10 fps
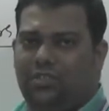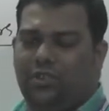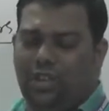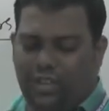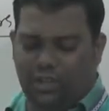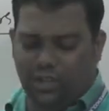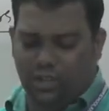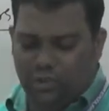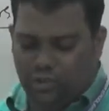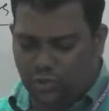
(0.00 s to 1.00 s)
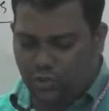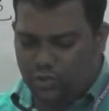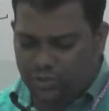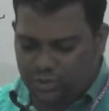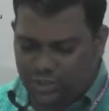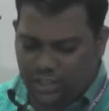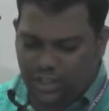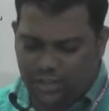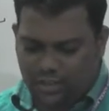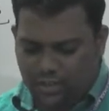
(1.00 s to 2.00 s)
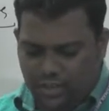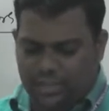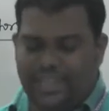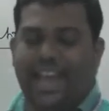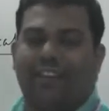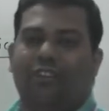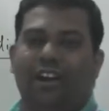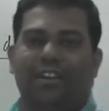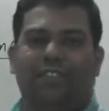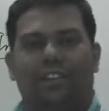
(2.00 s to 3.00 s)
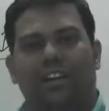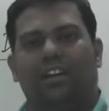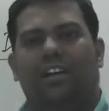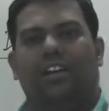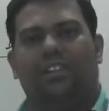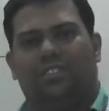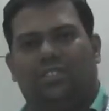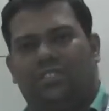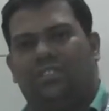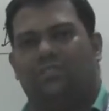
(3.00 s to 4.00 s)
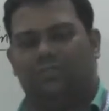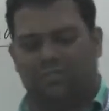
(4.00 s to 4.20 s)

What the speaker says: Okay, so see here, they acquire different colors.